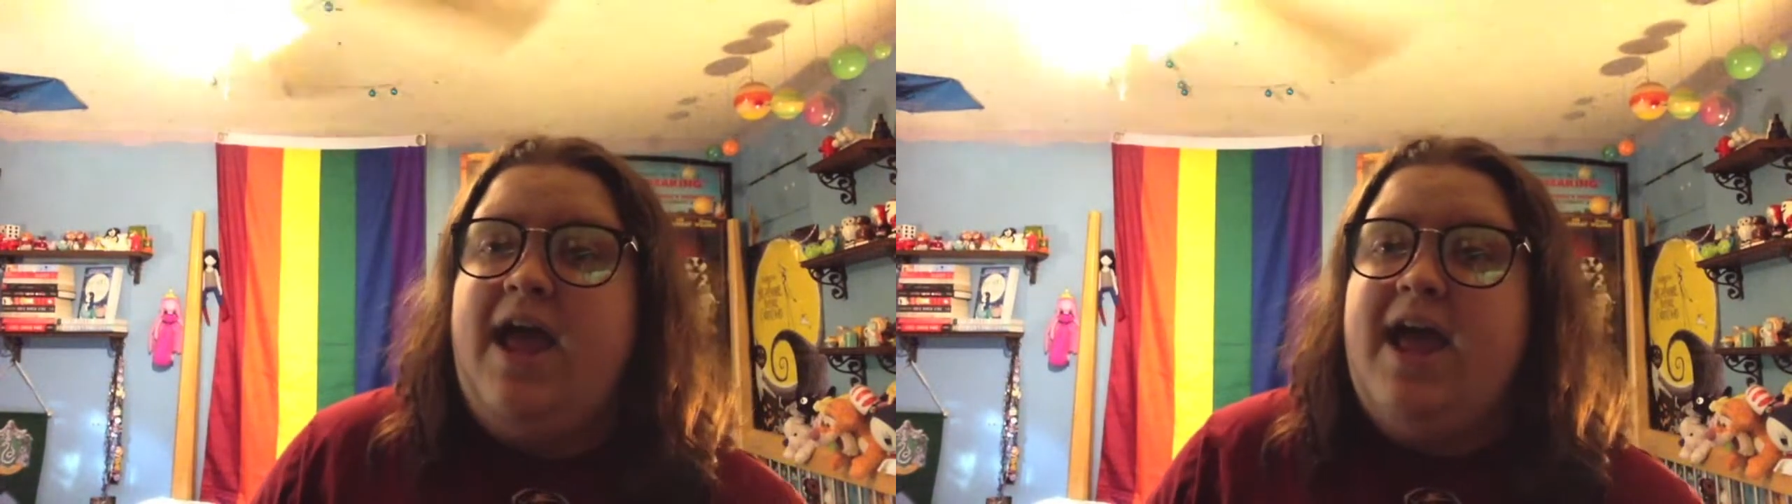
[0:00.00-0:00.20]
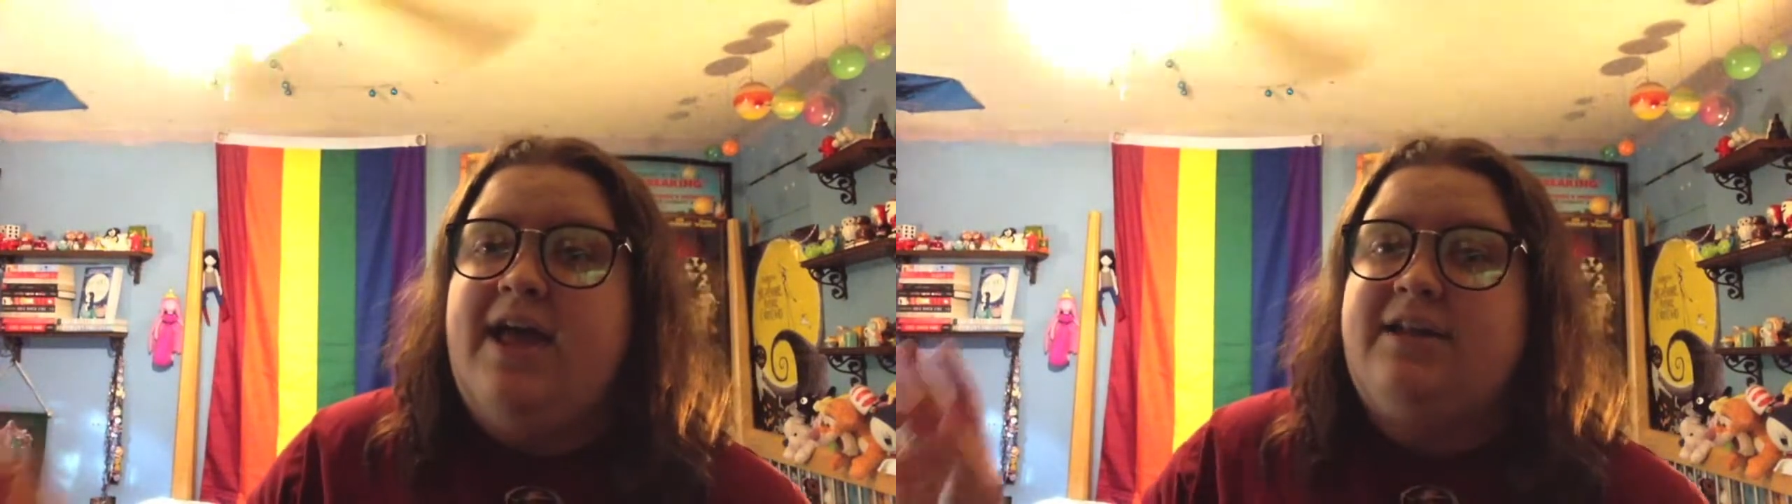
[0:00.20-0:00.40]

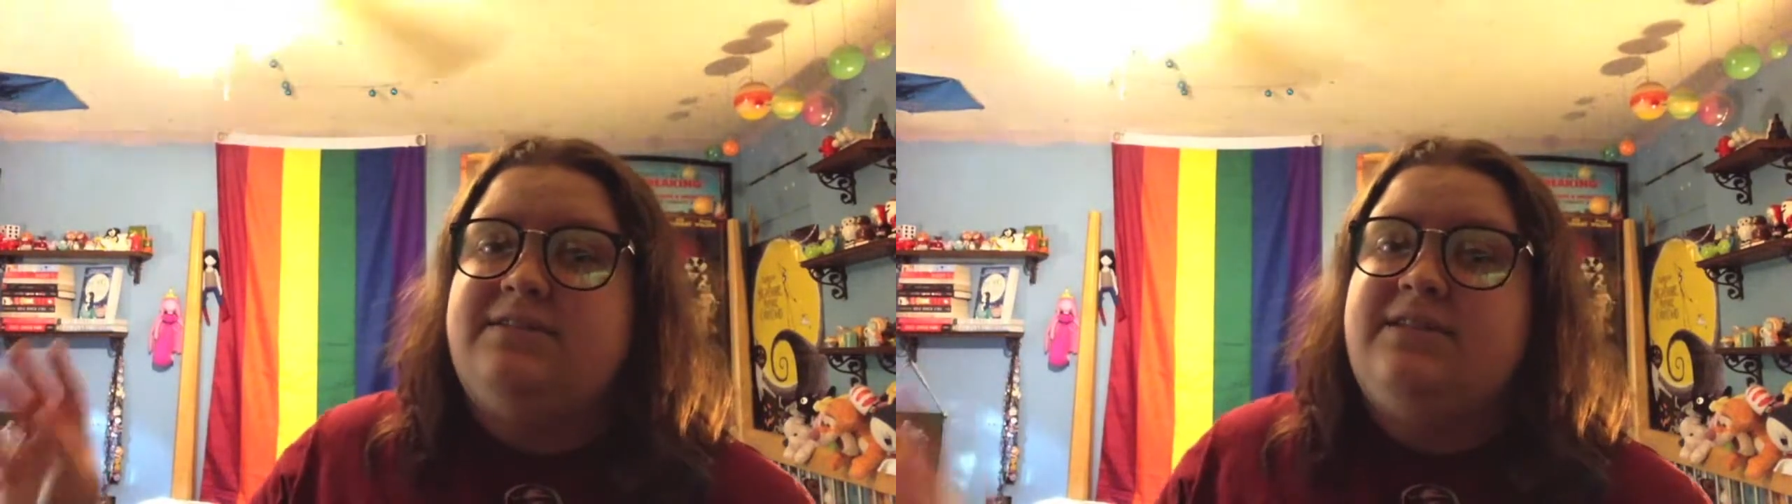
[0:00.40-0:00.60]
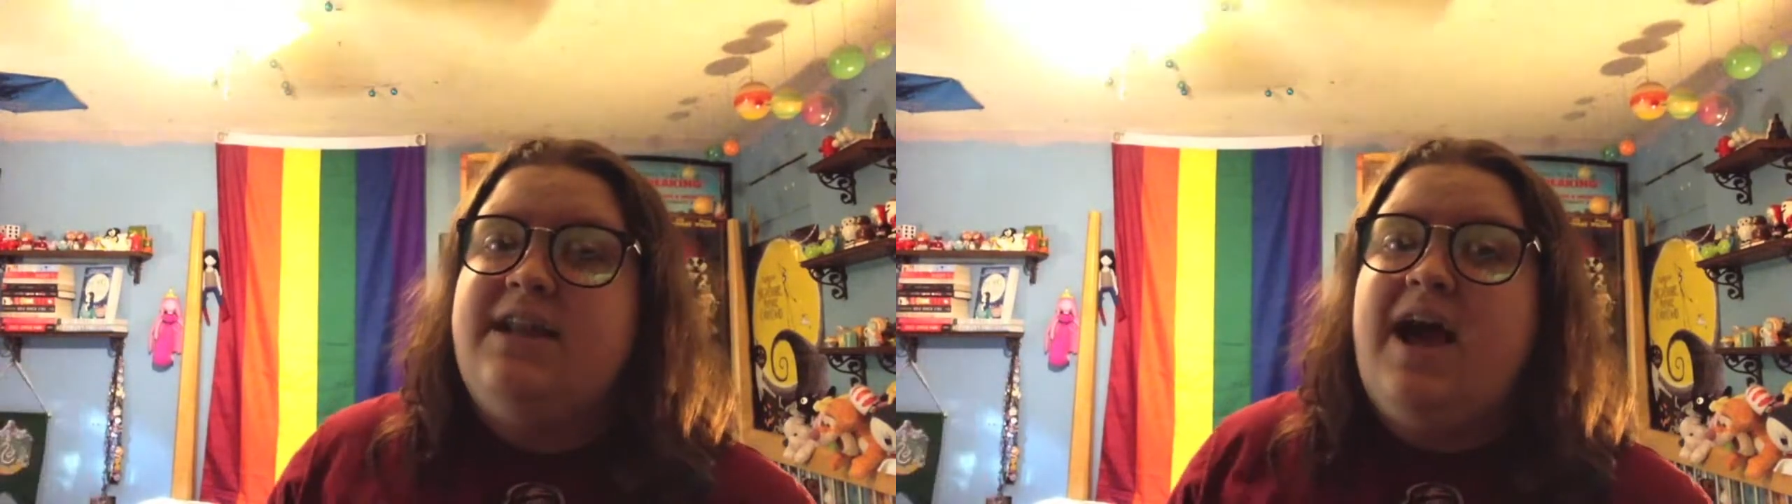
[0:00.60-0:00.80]

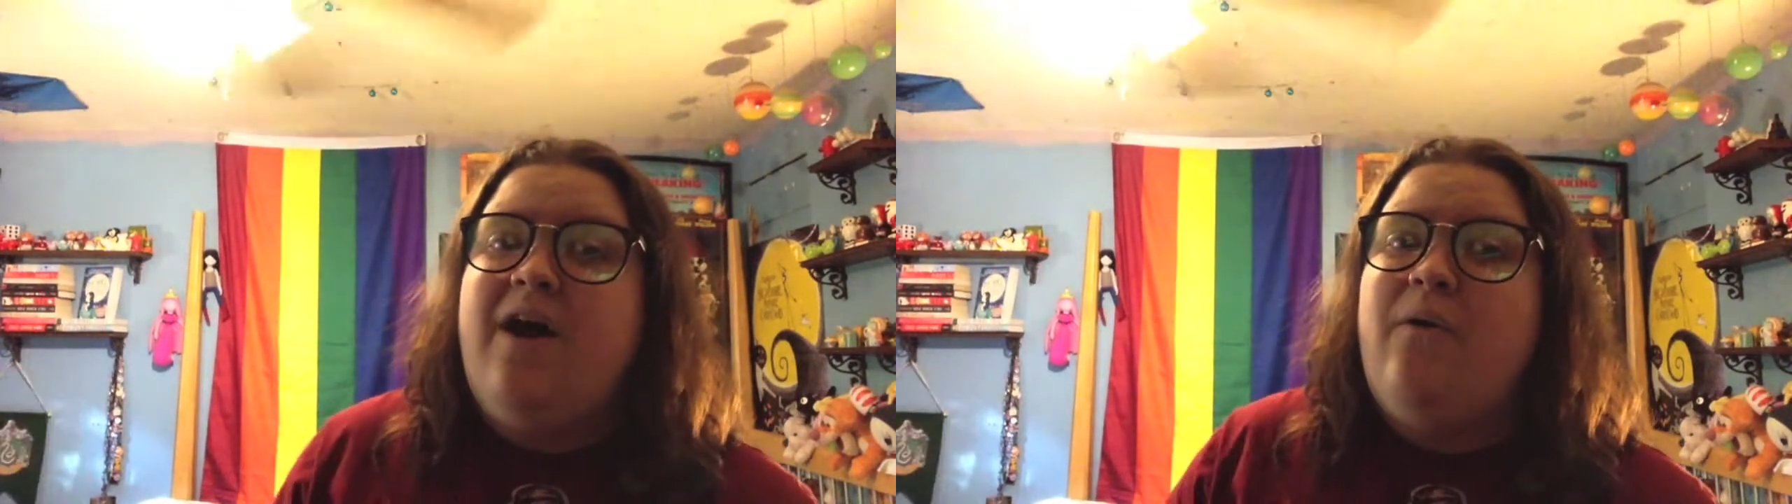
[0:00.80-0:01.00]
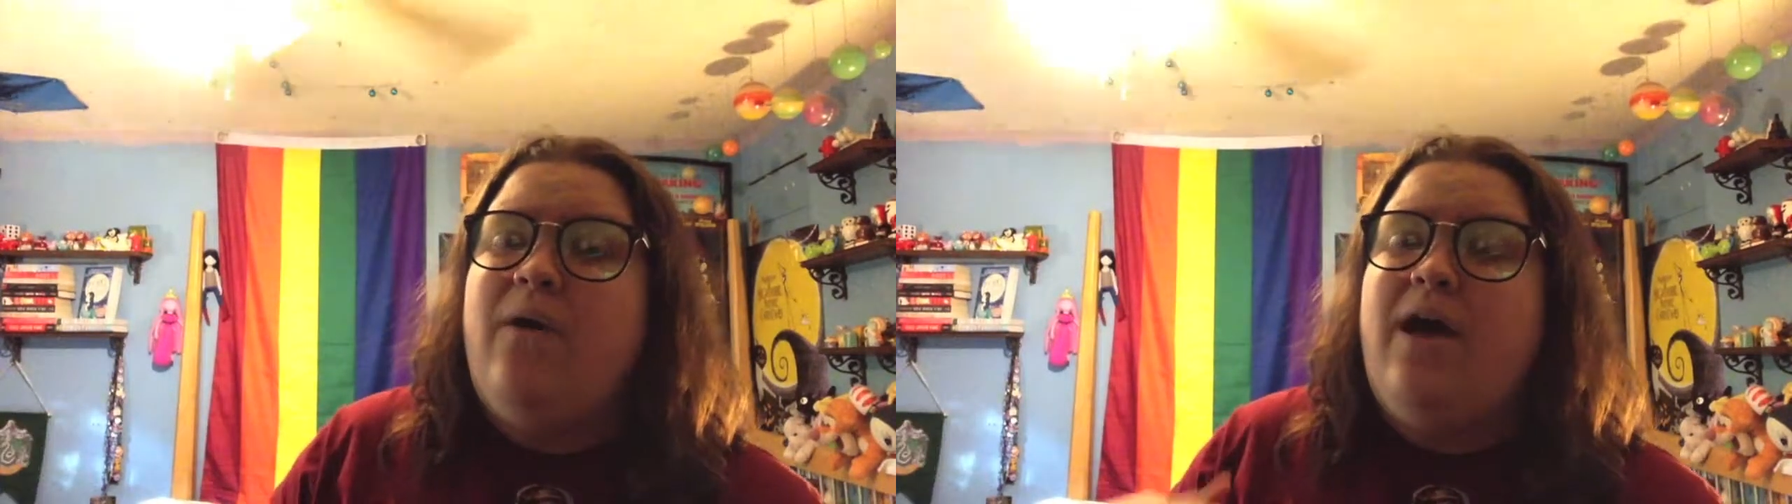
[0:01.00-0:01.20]
and
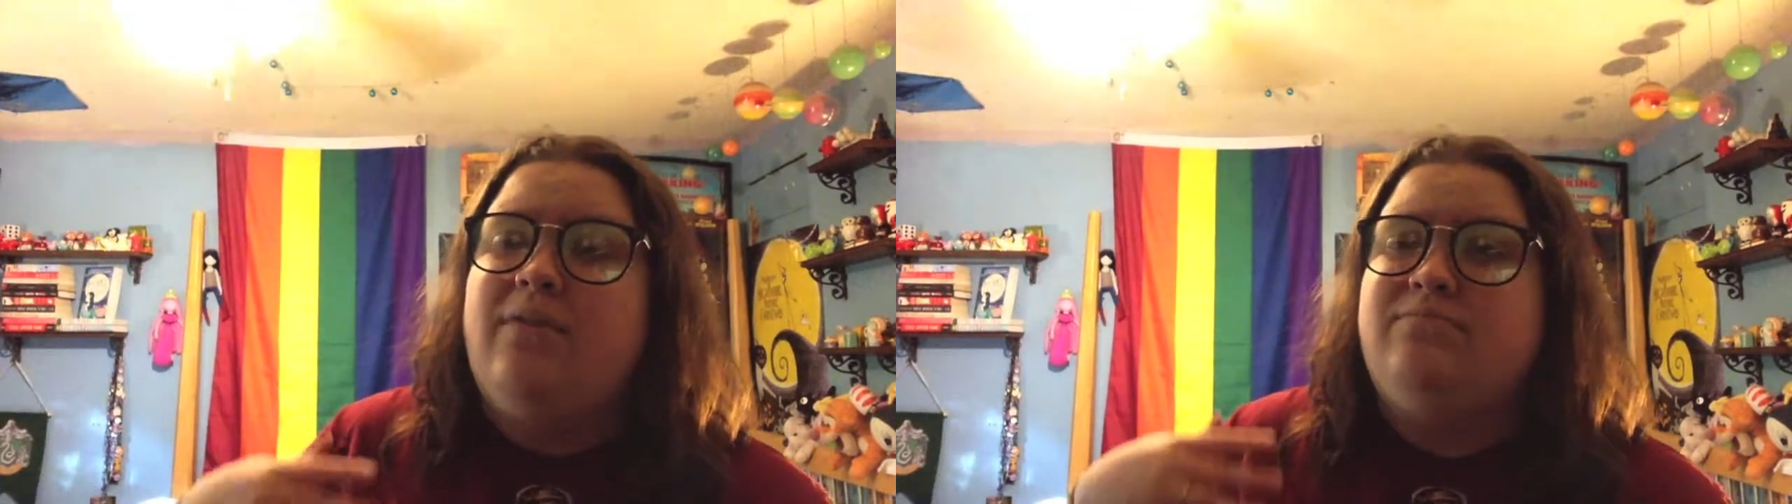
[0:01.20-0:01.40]
now,